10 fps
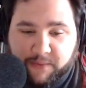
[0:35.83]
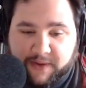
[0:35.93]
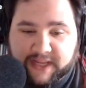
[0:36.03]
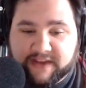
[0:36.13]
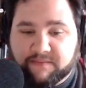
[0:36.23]
We
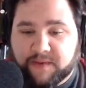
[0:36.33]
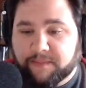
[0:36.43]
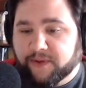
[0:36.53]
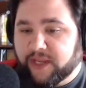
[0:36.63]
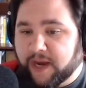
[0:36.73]
want to give
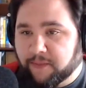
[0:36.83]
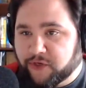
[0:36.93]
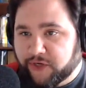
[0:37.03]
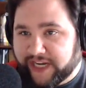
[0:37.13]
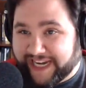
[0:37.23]
people the
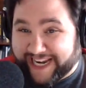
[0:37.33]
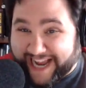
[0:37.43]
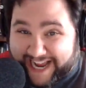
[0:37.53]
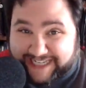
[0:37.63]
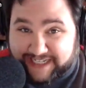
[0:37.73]
opportunity
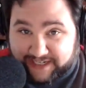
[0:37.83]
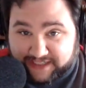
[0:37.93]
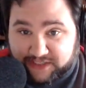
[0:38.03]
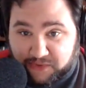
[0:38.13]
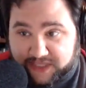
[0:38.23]
to ask
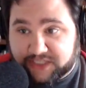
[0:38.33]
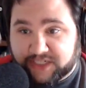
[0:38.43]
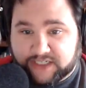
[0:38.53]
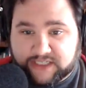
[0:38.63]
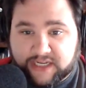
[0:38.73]
us
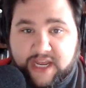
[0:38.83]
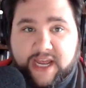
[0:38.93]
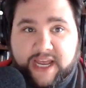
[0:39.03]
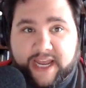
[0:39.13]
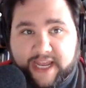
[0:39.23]
questions
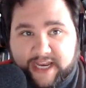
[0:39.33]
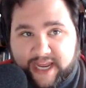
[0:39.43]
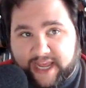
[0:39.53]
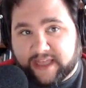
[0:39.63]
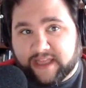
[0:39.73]
in
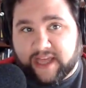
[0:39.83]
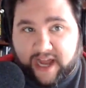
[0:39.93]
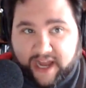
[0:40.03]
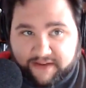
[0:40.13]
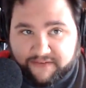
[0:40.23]
a
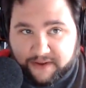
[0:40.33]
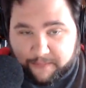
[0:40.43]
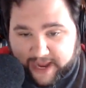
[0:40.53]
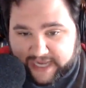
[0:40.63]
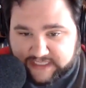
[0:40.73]
live
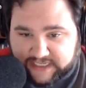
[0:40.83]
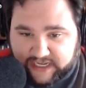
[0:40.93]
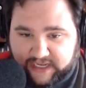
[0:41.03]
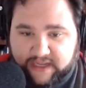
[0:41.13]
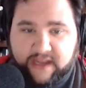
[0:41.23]

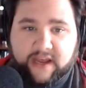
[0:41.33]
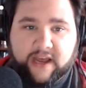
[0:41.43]
capacity.